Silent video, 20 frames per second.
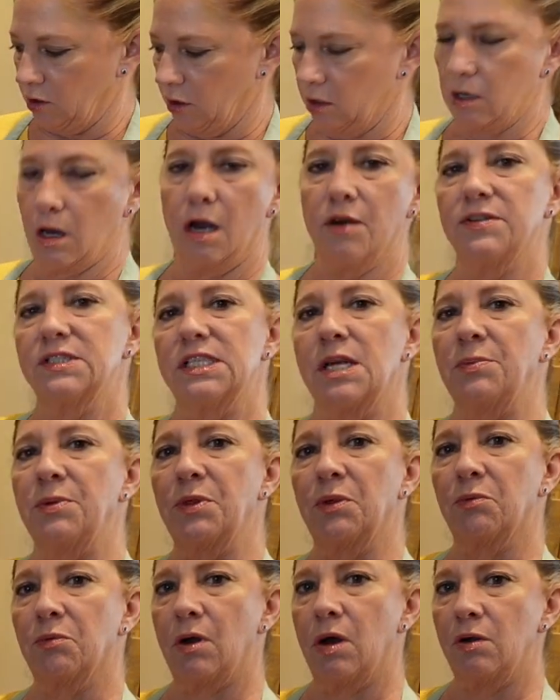cook off some of
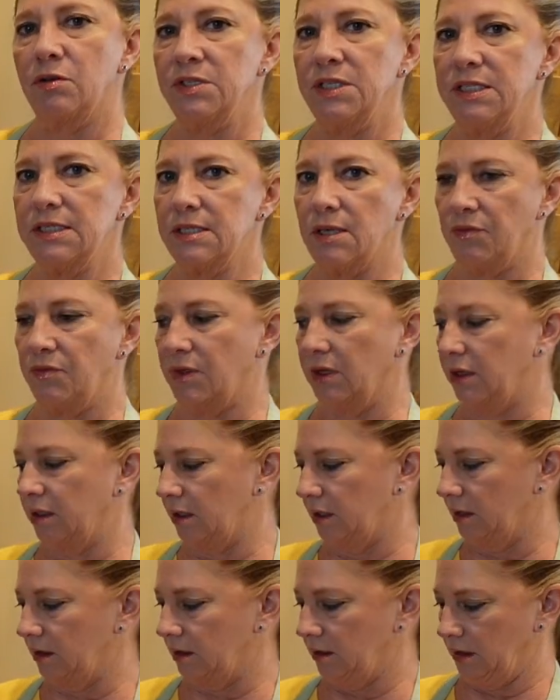the rawness of
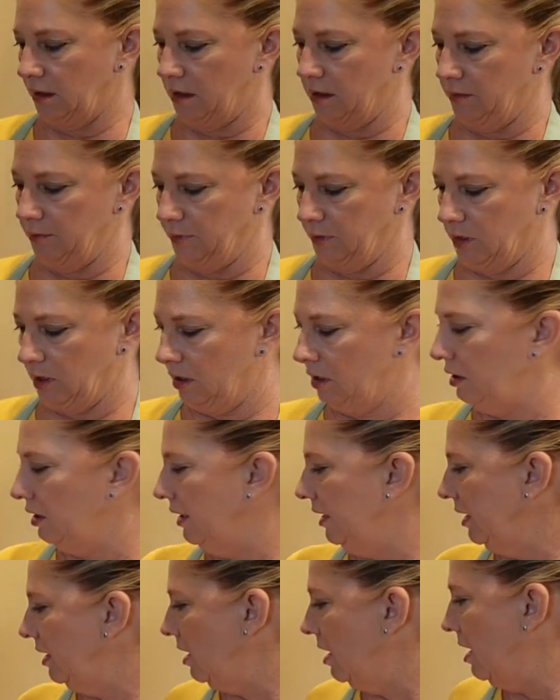the
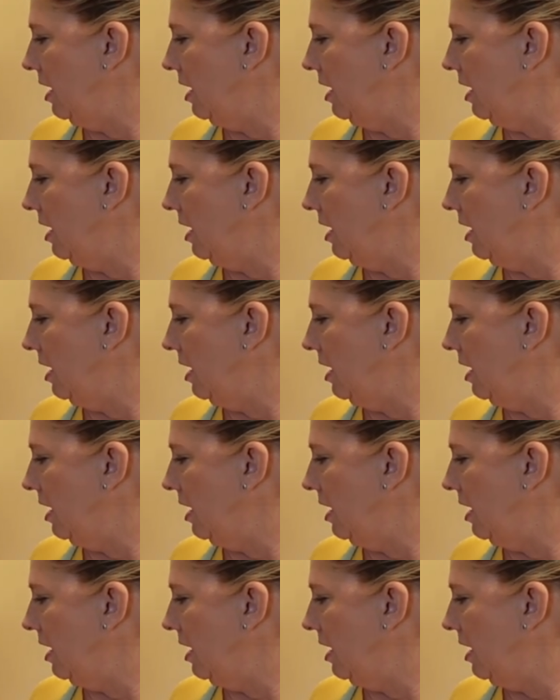garlic,